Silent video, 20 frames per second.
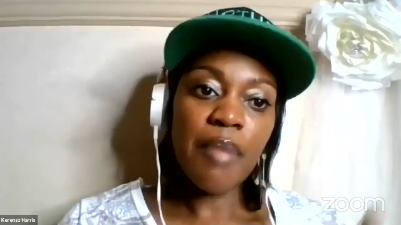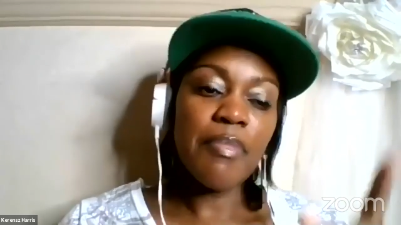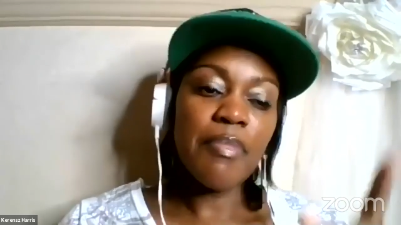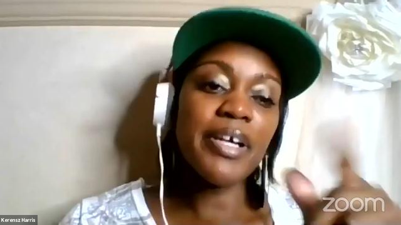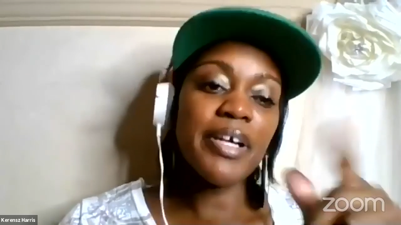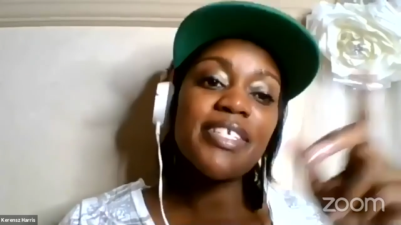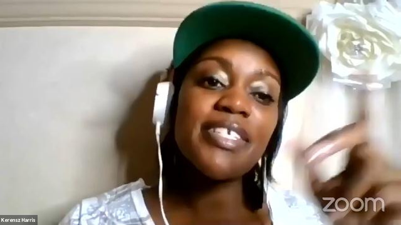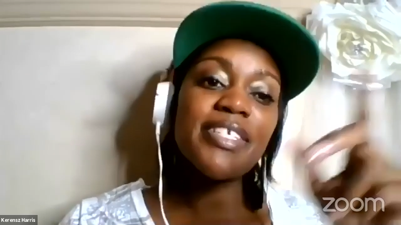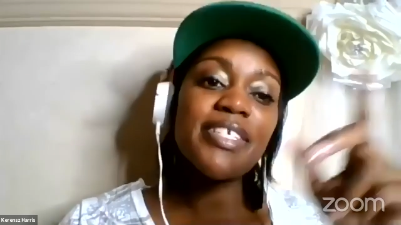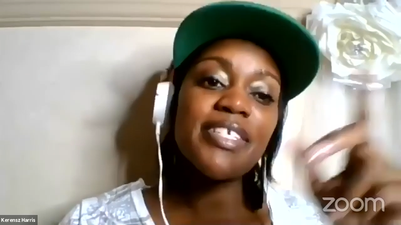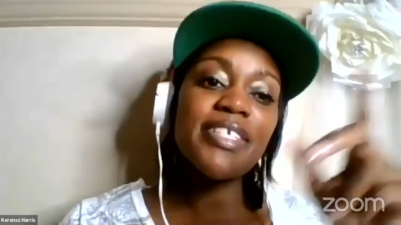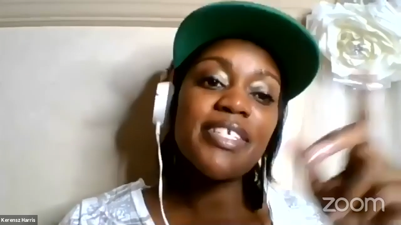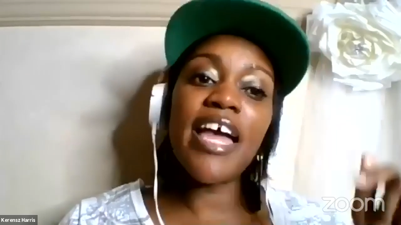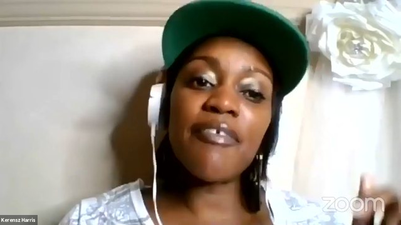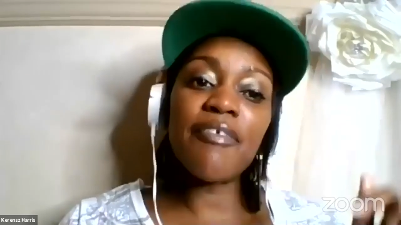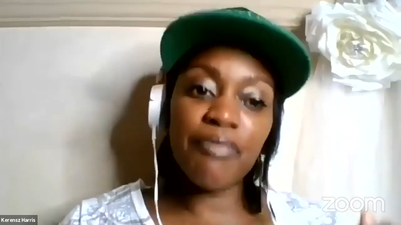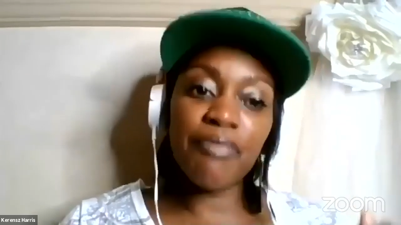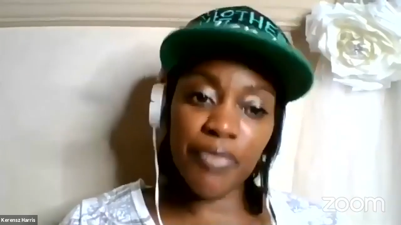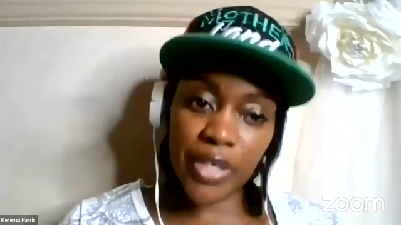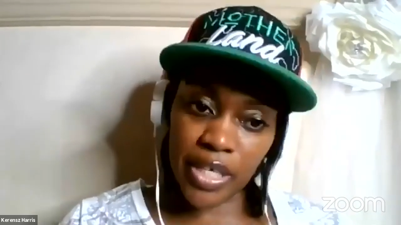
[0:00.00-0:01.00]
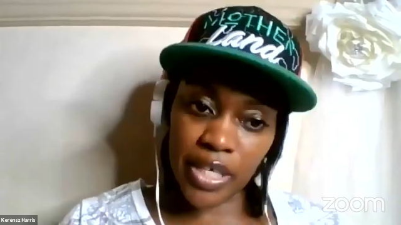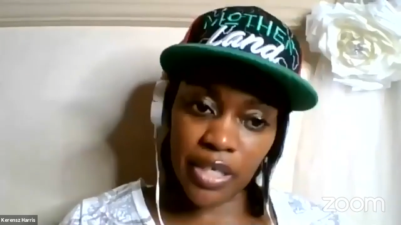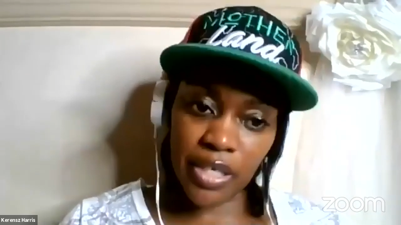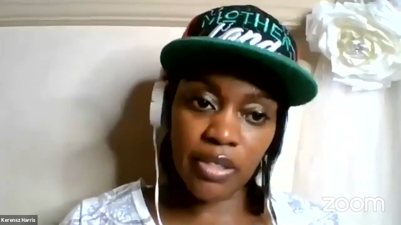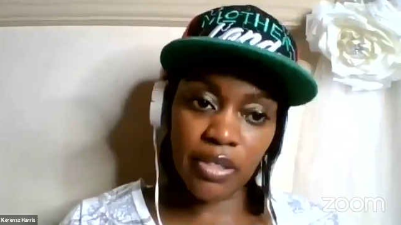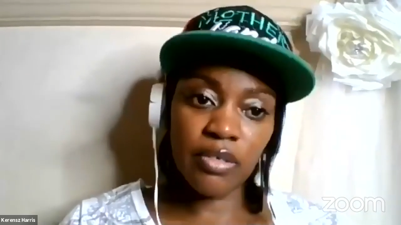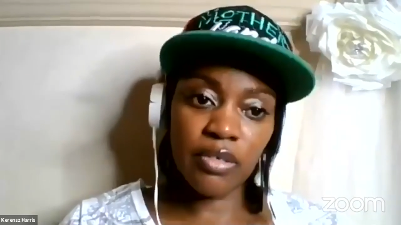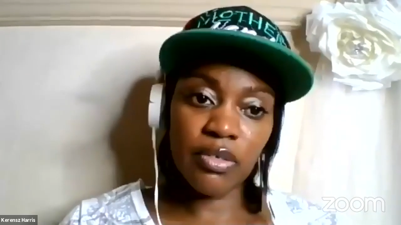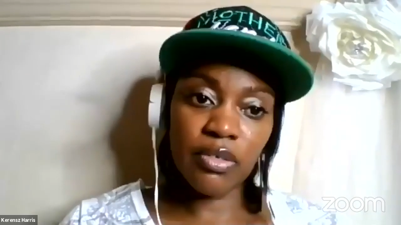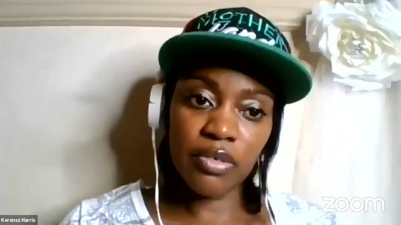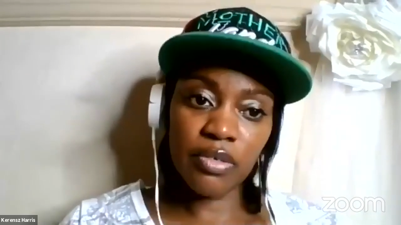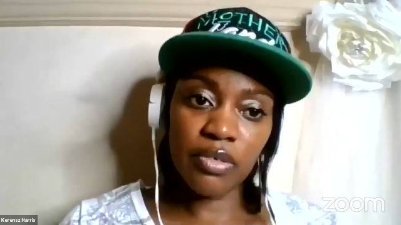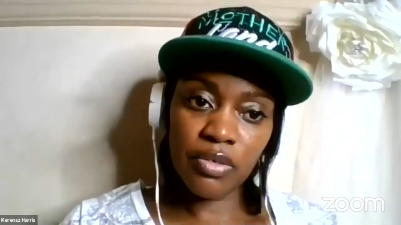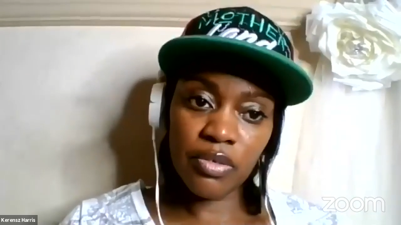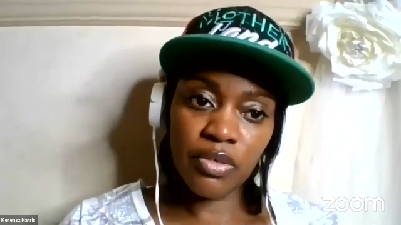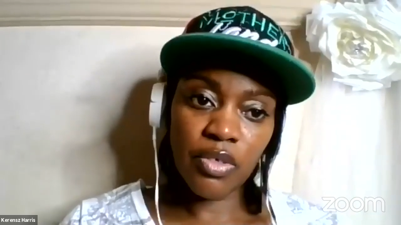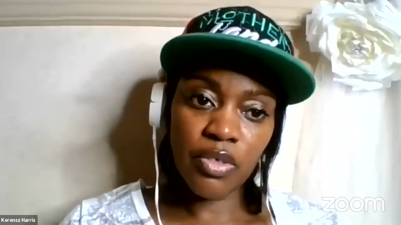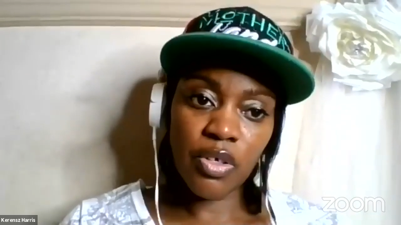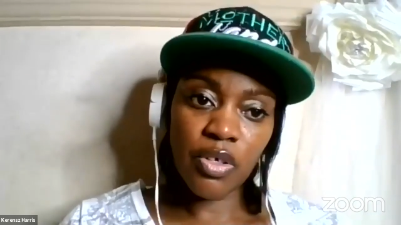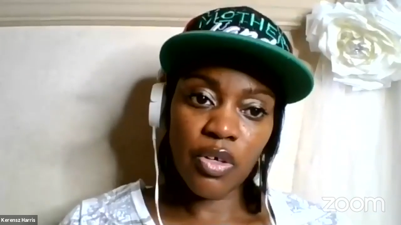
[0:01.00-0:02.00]
Because every
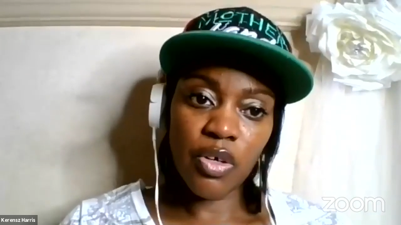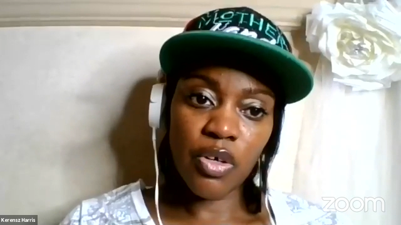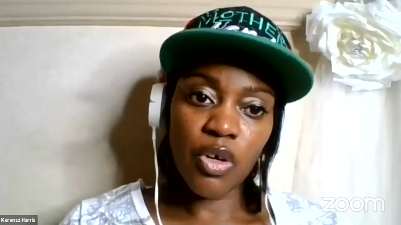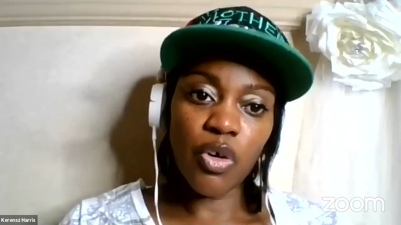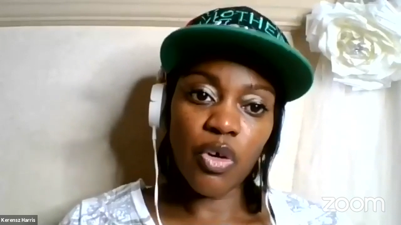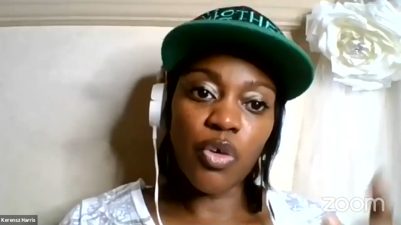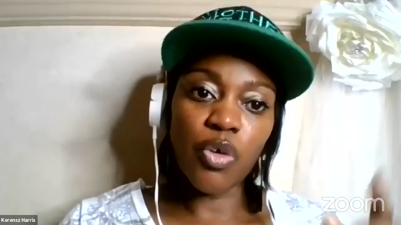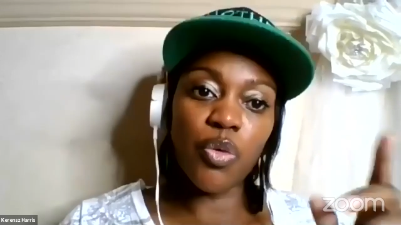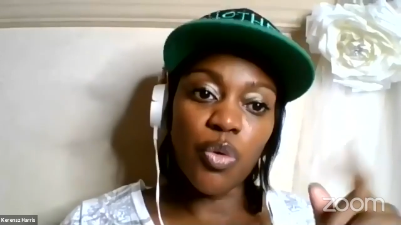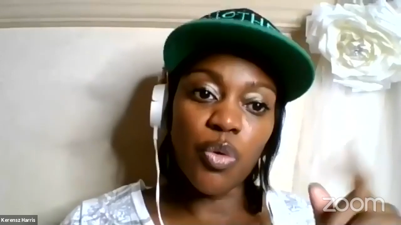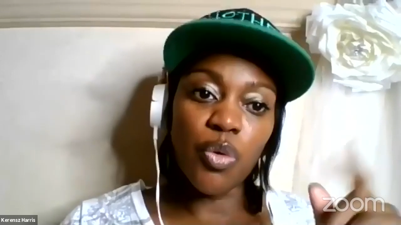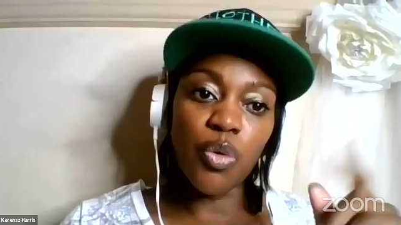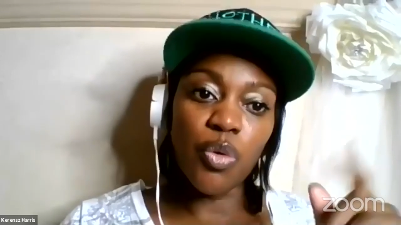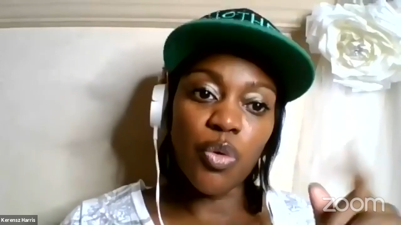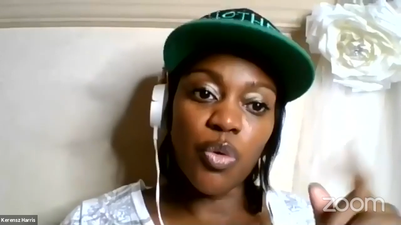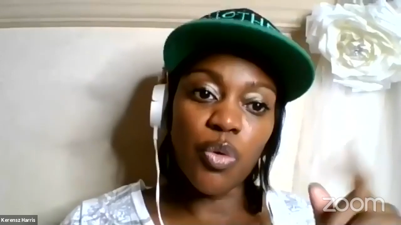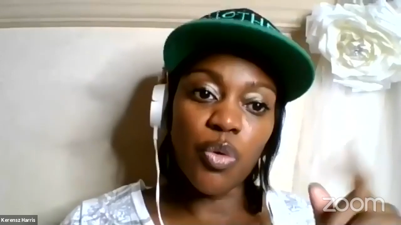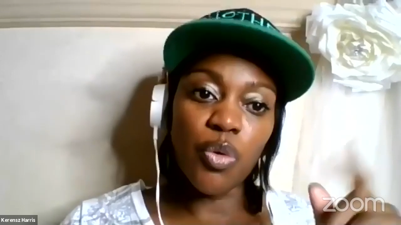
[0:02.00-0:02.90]
group